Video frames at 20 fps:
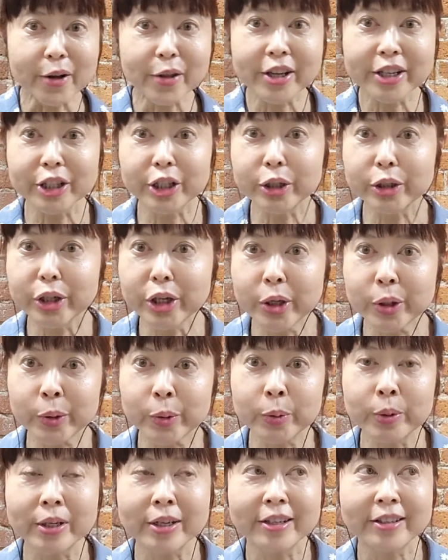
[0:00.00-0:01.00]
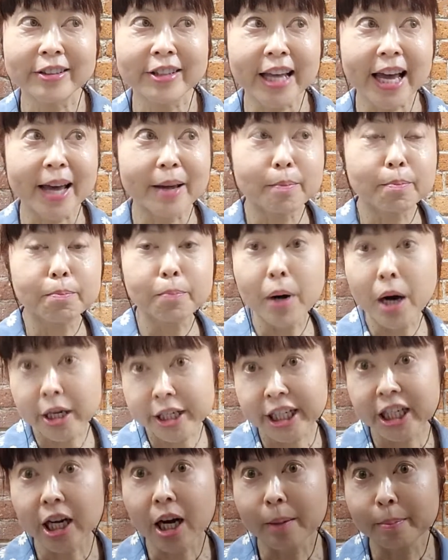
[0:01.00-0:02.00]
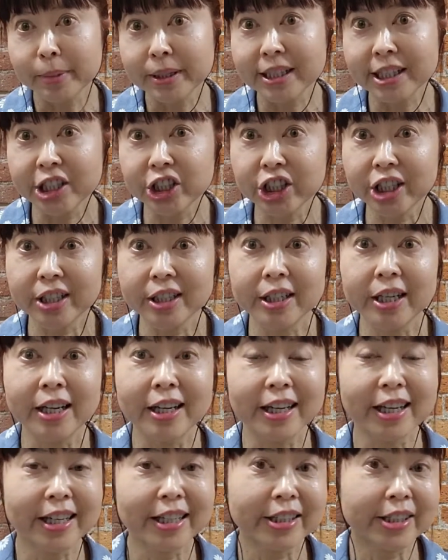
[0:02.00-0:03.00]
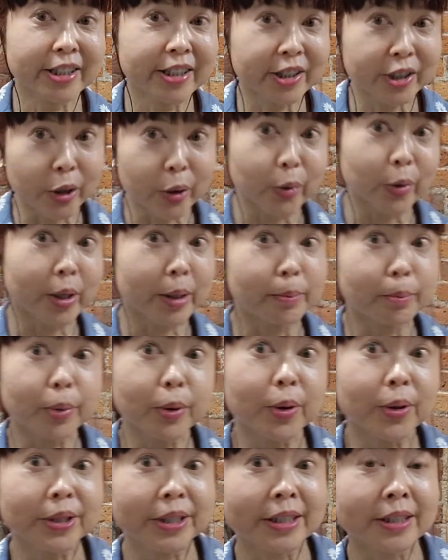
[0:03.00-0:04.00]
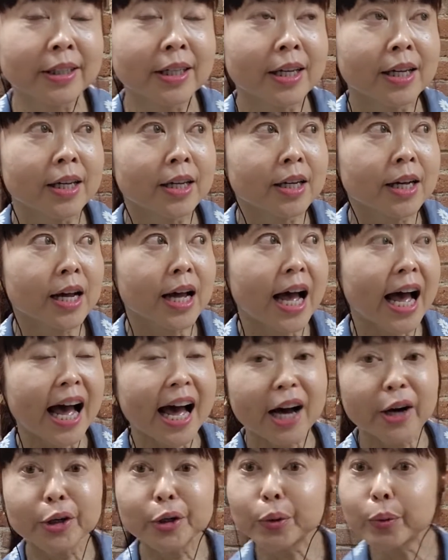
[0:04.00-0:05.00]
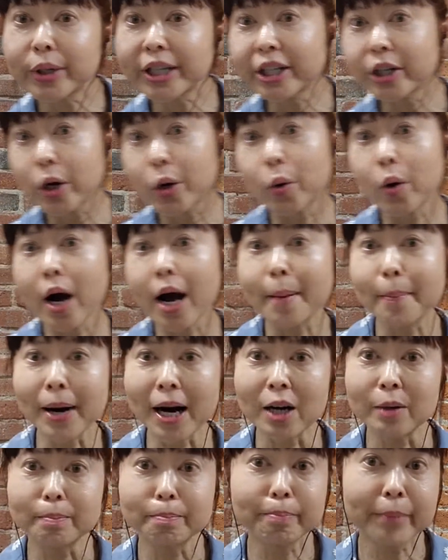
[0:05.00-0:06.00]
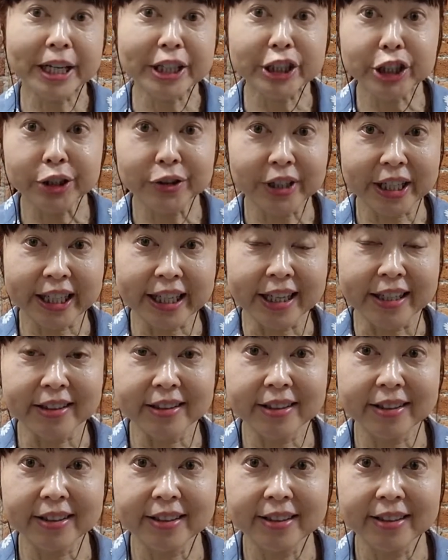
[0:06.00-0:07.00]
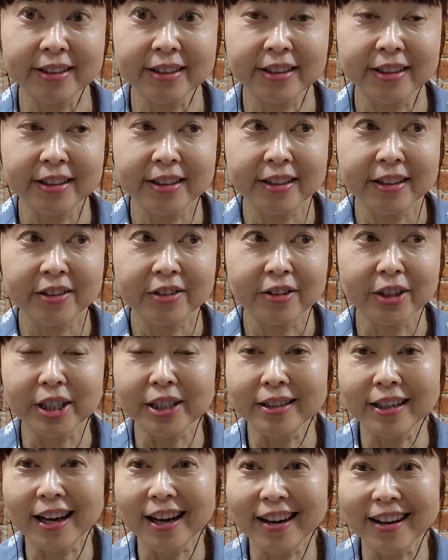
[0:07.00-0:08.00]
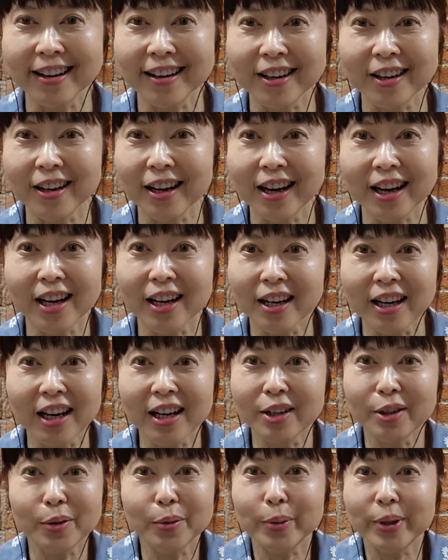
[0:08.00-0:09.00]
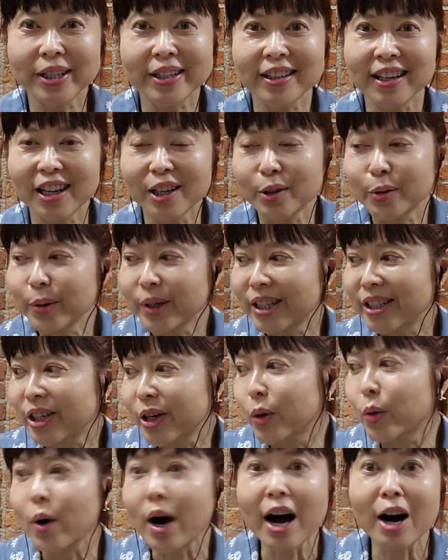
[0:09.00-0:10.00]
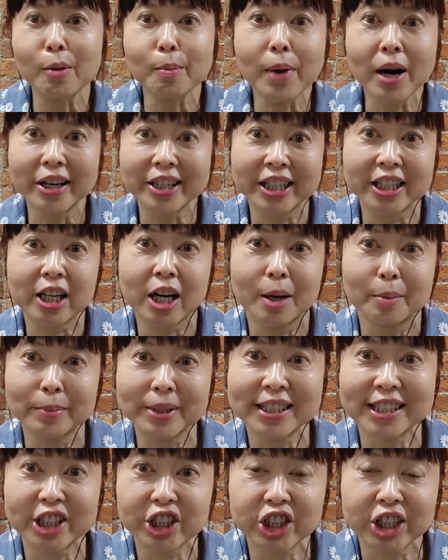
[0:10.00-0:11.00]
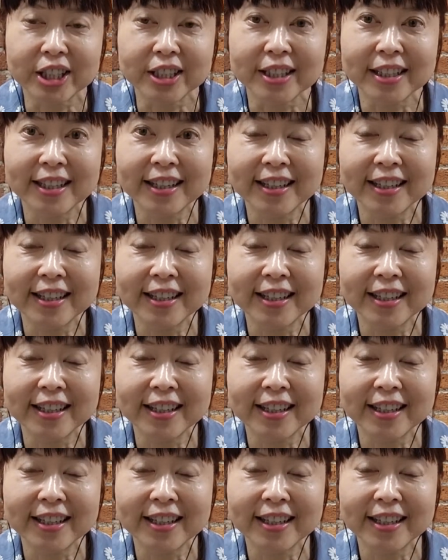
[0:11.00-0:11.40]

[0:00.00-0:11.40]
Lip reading: that you know that body composition is so important, how do we go about measuring it, right? How do we know our body composition?